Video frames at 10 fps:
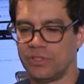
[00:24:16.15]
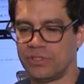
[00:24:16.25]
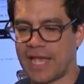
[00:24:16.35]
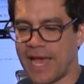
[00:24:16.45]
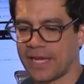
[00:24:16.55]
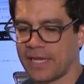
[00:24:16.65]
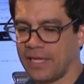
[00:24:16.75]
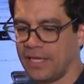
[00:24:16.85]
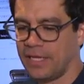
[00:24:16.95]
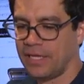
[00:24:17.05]
Zach,
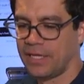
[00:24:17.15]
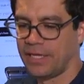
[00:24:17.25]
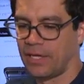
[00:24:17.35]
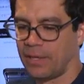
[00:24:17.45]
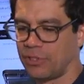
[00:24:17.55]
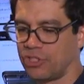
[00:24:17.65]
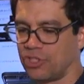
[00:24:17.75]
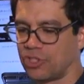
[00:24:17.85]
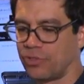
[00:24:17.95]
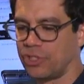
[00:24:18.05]
here, I'm gonna
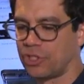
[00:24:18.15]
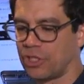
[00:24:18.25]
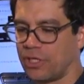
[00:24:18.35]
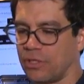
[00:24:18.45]
just screenshot